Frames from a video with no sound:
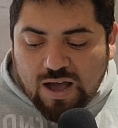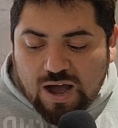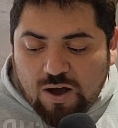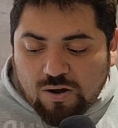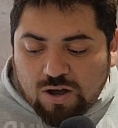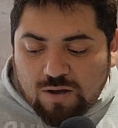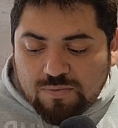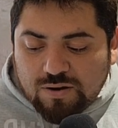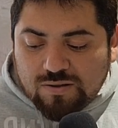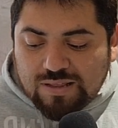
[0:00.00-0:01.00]
How
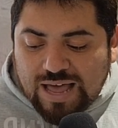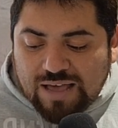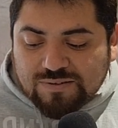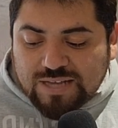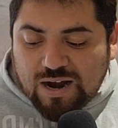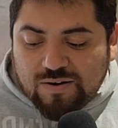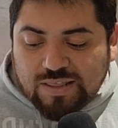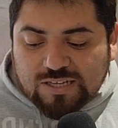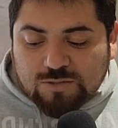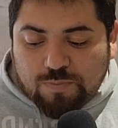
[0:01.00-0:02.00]
come their lives
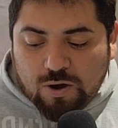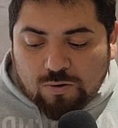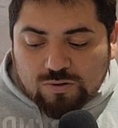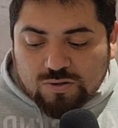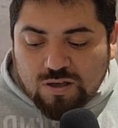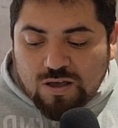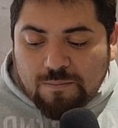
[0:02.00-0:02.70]
aren't exposed?